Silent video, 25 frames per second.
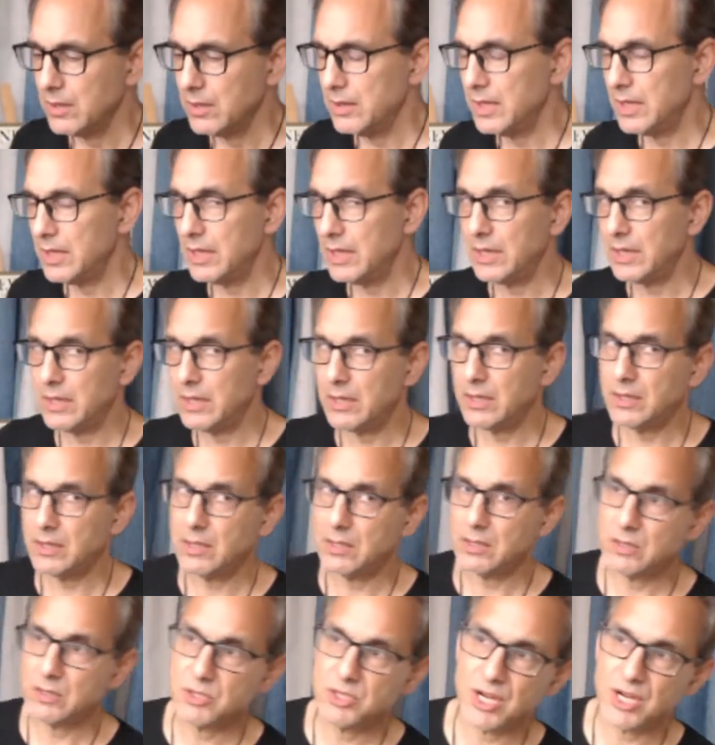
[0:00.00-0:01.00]
The
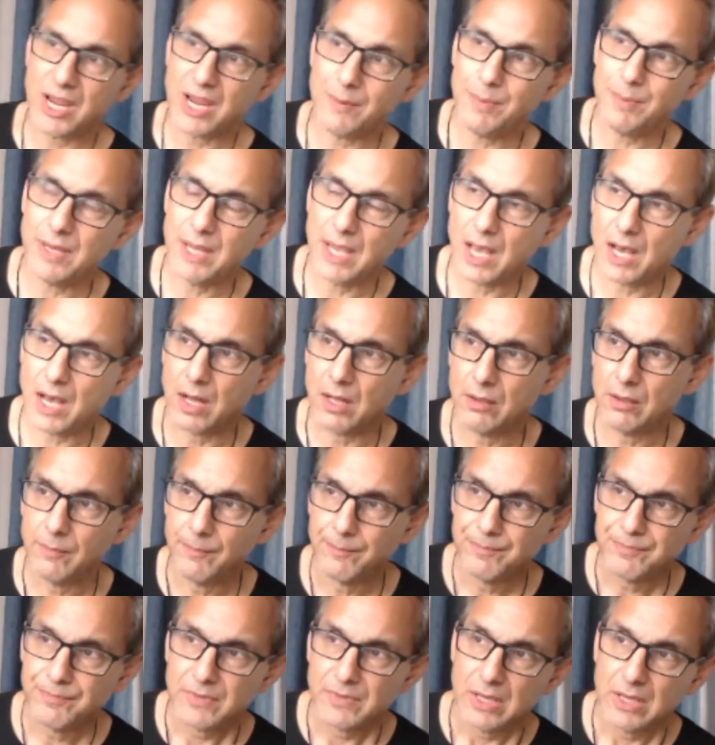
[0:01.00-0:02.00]
JBL
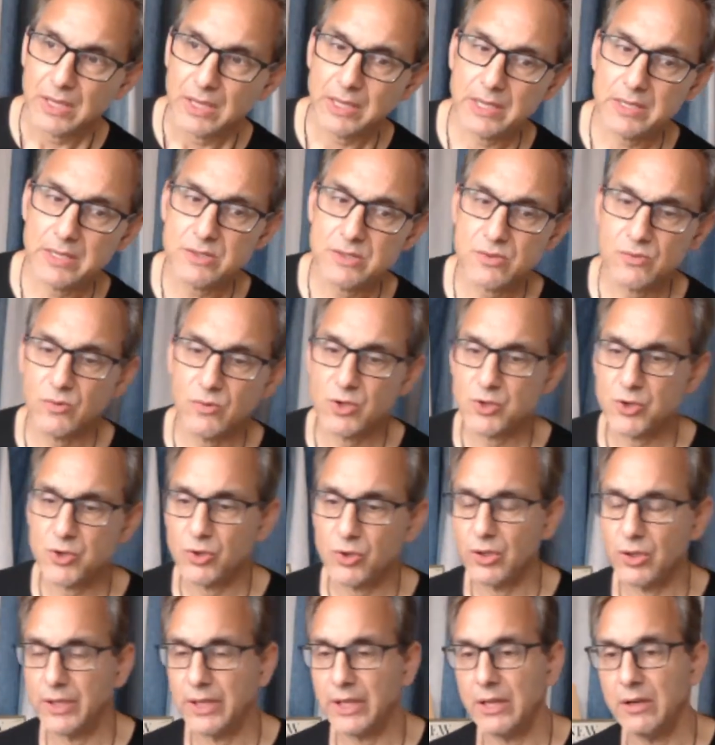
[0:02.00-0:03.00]
is
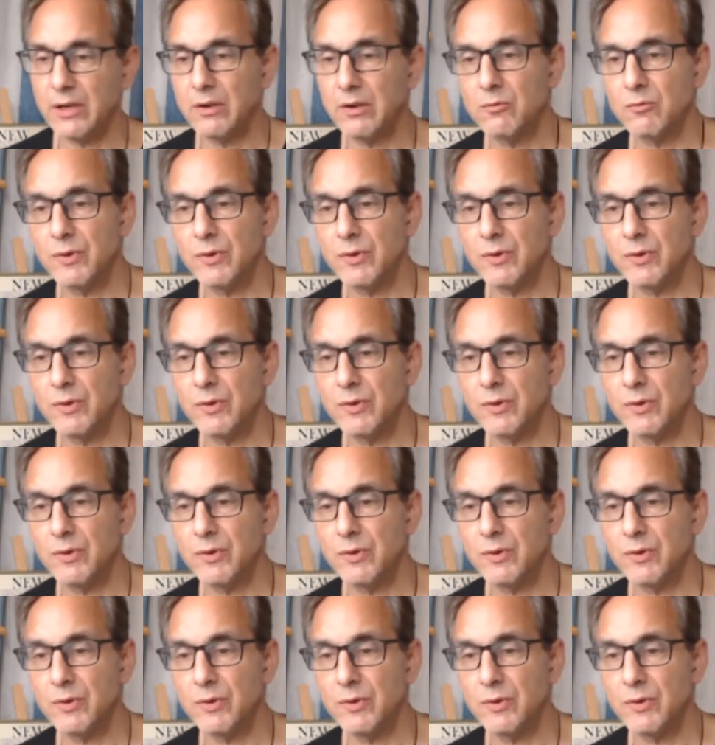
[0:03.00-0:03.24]
originally